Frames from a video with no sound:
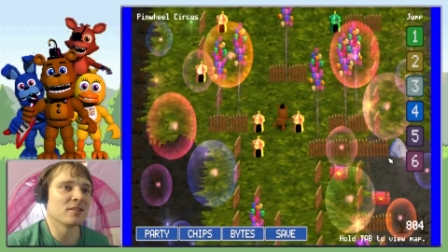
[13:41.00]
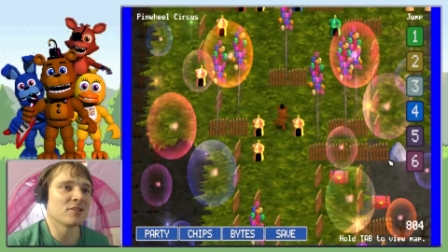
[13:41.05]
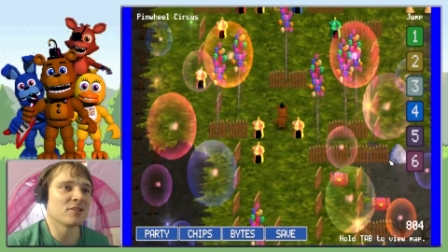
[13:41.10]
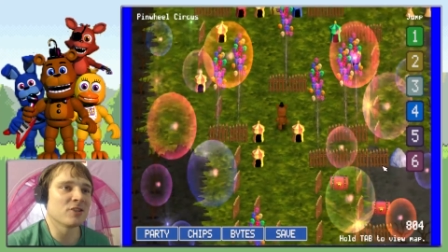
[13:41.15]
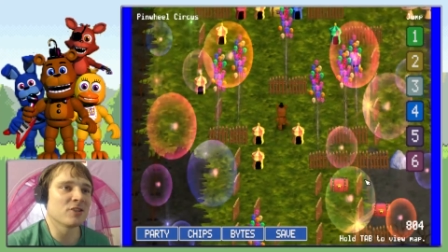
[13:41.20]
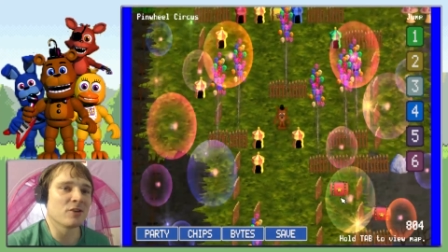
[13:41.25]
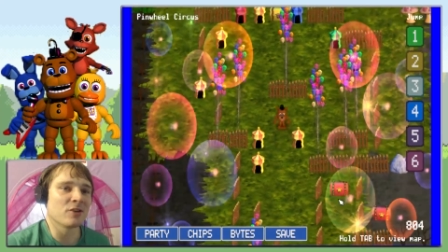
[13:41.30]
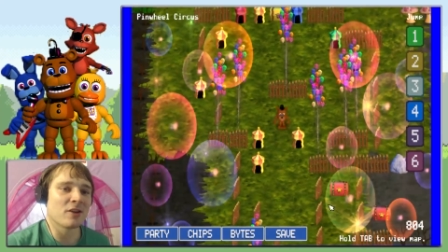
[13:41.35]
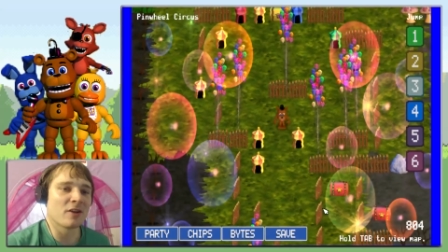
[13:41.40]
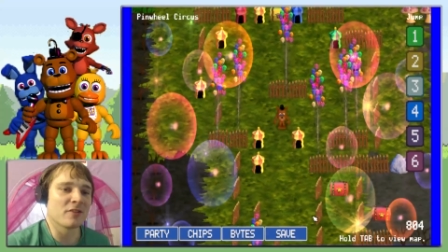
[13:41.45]

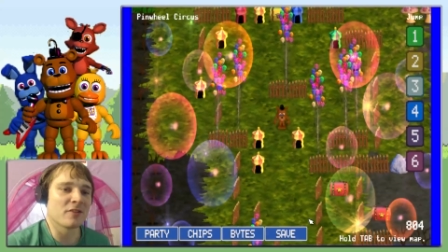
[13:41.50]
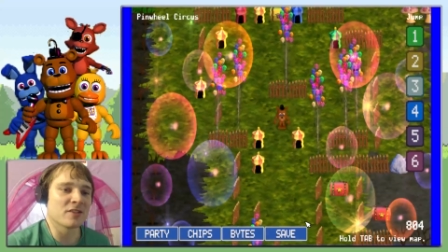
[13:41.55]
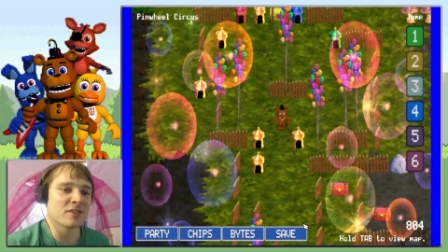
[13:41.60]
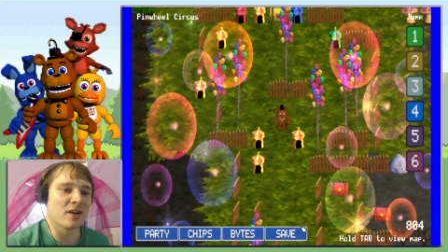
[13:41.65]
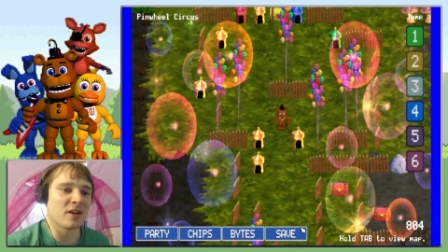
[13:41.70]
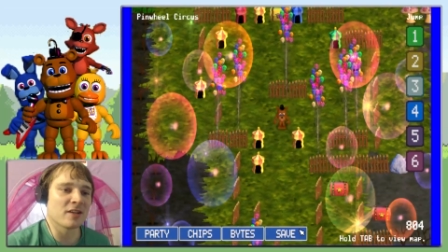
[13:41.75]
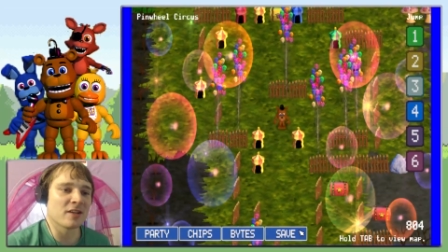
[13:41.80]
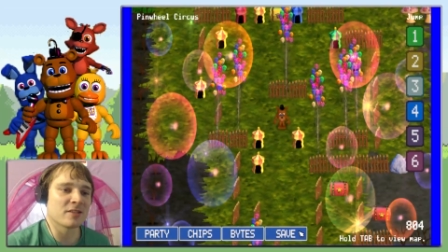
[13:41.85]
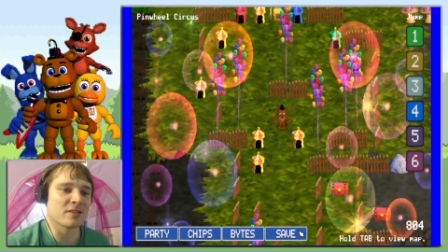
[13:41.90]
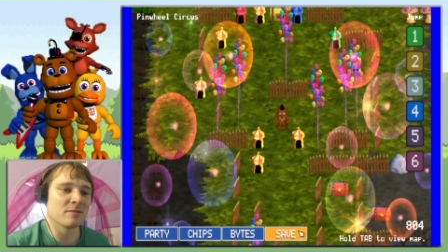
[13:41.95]
Showing off his
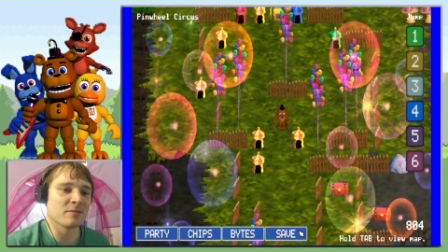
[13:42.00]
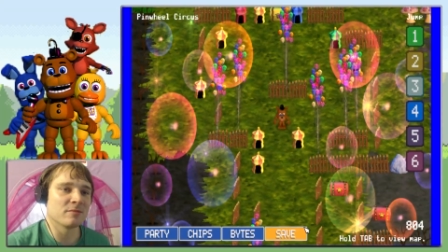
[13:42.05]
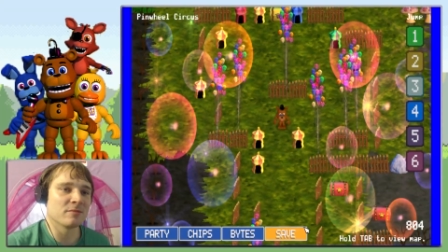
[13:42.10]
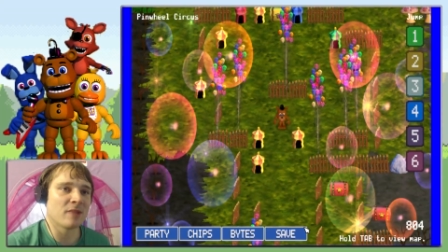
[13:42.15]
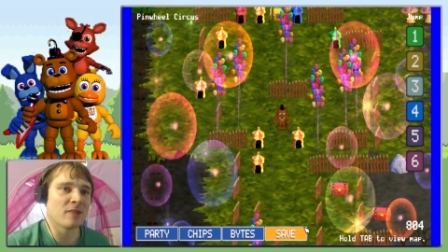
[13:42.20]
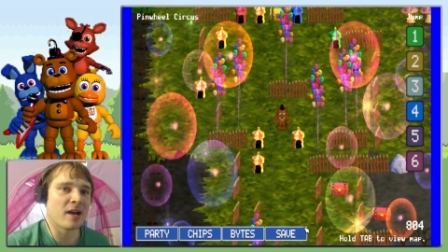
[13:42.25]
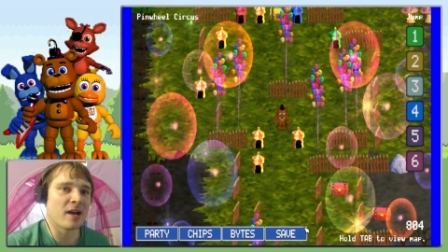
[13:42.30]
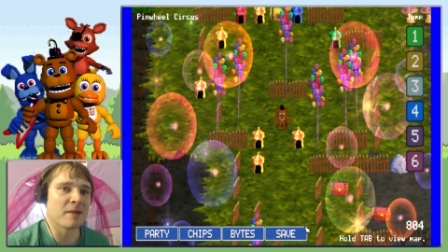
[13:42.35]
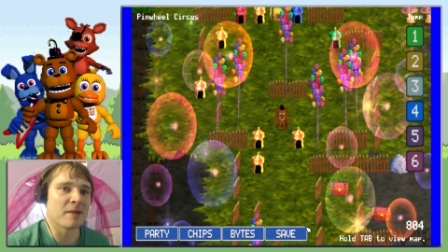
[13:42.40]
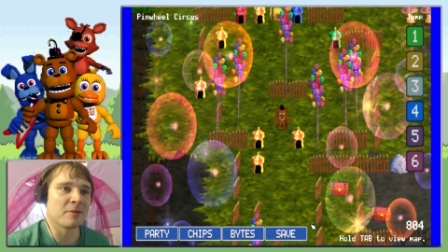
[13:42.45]

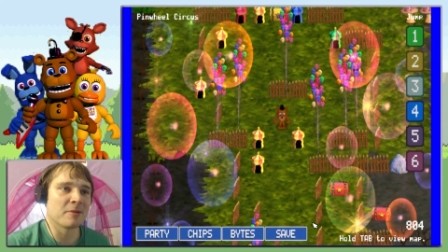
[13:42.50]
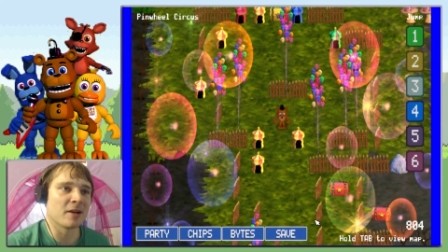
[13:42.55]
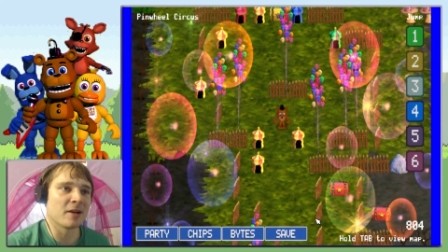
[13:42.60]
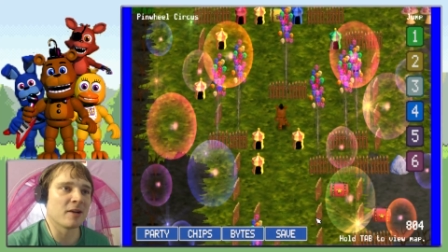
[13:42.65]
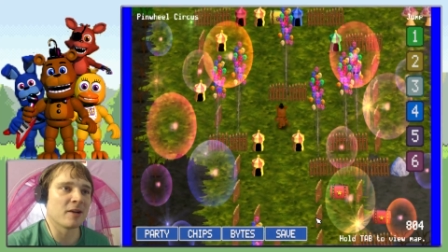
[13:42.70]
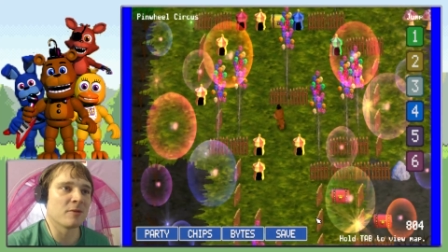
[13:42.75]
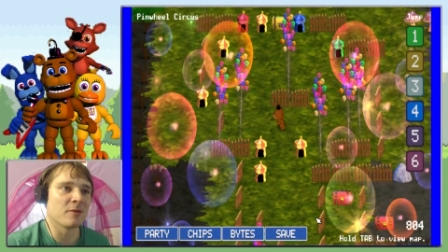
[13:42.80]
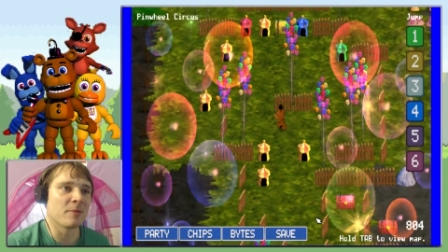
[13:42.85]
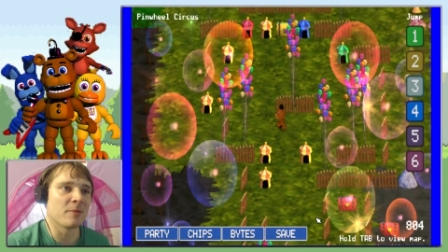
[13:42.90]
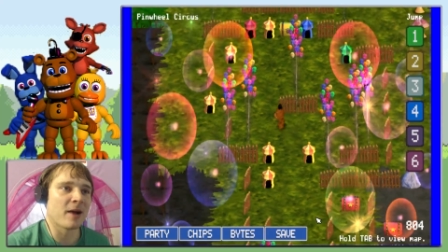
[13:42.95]
awesome
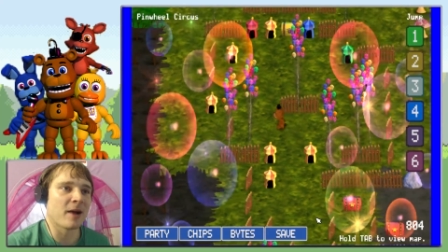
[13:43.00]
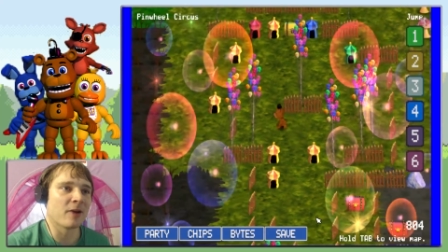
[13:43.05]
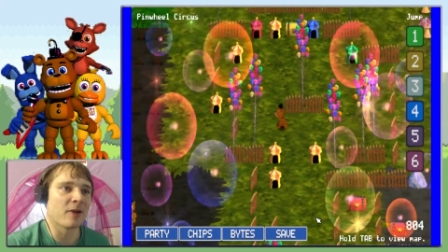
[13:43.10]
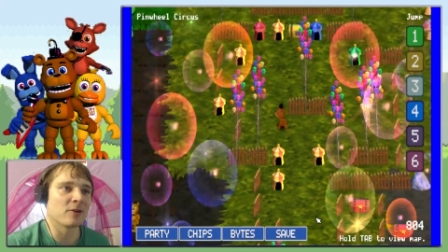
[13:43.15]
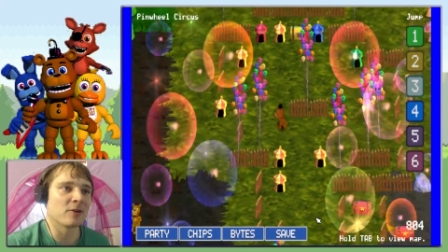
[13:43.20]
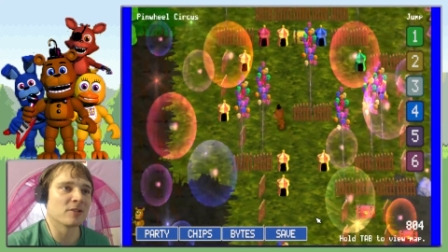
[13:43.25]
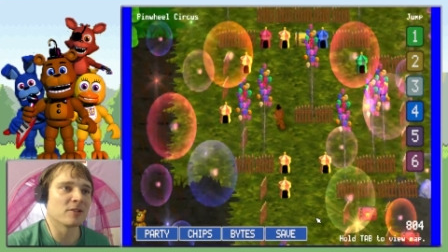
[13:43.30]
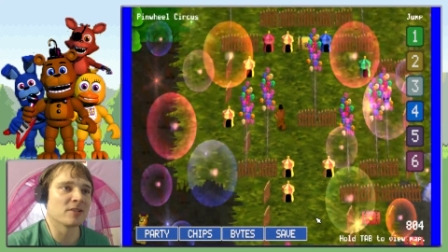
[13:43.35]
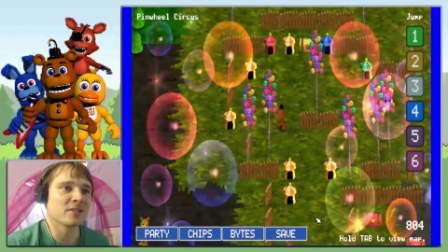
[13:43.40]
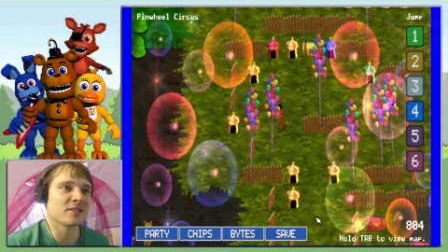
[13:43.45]
eyebrow
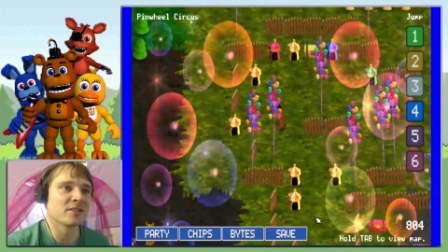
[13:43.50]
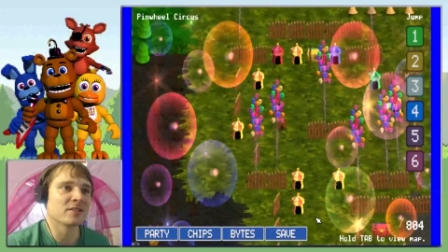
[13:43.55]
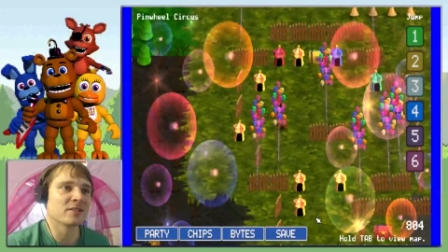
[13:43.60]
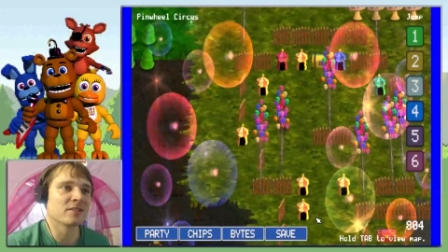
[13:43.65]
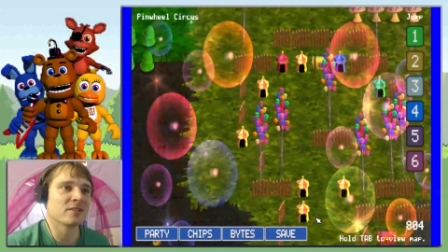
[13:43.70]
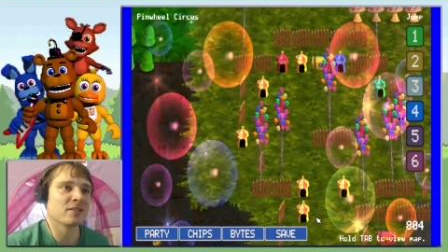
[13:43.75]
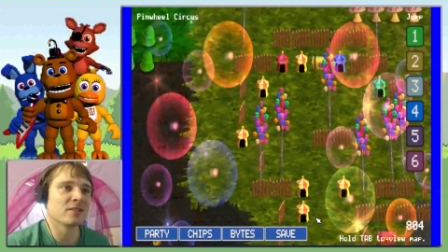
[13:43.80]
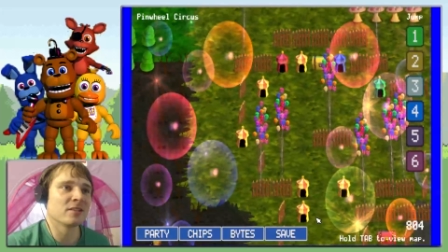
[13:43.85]
powers.